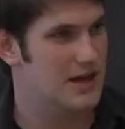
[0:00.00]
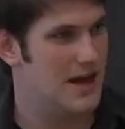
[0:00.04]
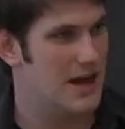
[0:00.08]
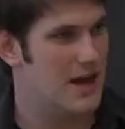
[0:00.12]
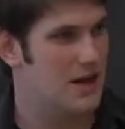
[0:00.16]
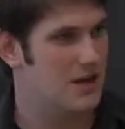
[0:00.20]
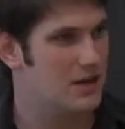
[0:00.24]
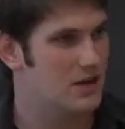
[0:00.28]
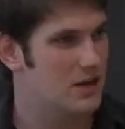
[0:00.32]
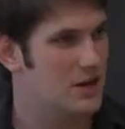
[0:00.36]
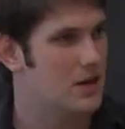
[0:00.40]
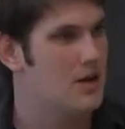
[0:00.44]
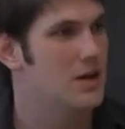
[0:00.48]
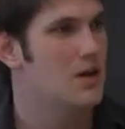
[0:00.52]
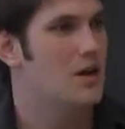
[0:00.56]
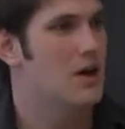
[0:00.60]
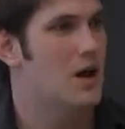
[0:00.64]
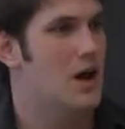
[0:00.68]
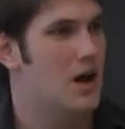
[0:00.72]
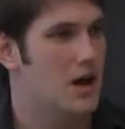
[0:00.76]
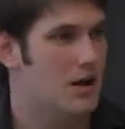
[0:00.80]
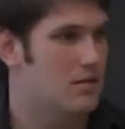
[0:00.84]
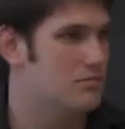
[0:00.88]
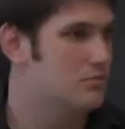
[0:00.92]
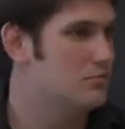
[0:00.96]
Attack.
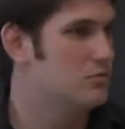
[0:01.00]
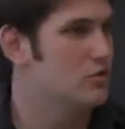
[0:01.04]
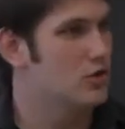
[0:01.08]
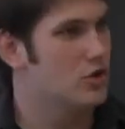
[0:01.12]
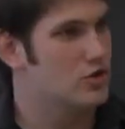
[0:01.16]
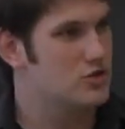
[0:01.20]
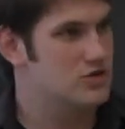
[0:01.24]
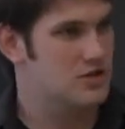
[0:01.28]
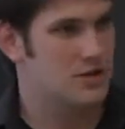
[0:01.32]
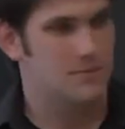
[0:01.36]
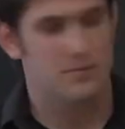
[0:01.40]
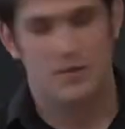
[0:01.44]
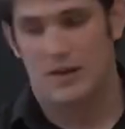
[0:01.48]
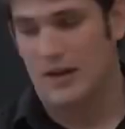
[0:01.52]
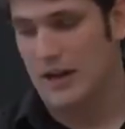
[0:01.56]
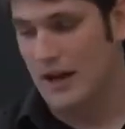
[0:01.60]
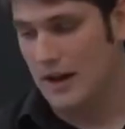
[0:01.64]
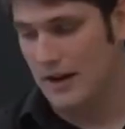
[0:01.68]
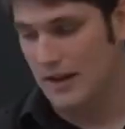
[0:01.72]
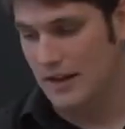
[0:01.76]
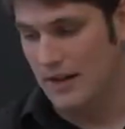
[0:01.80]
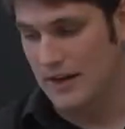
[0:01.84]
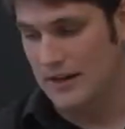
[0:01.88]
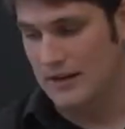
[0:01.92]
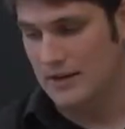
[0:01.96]
Looks something
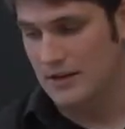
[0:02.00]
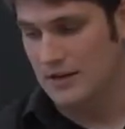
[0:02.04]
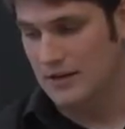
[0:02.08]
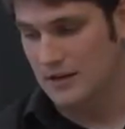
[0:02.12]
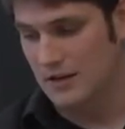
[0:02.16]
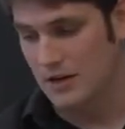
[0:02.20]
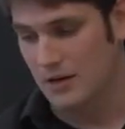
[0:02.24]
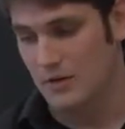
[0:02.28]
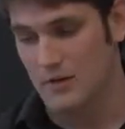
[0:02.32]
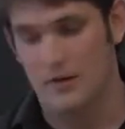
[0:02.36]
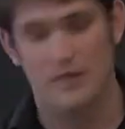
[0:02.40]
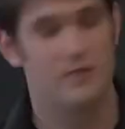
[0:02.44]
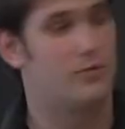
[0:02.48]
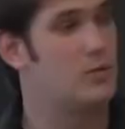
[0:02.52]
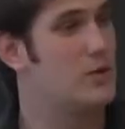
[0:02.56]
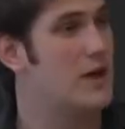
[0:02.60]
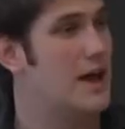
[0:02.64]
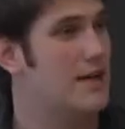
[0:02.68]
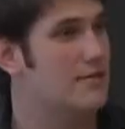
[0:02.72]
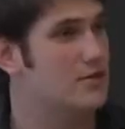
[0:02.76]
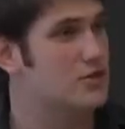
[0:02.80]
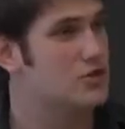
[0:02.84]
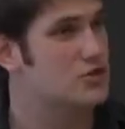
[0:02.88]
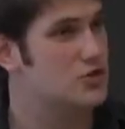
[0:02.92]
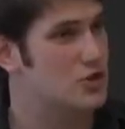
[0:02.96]
kind of like, you know, if we have a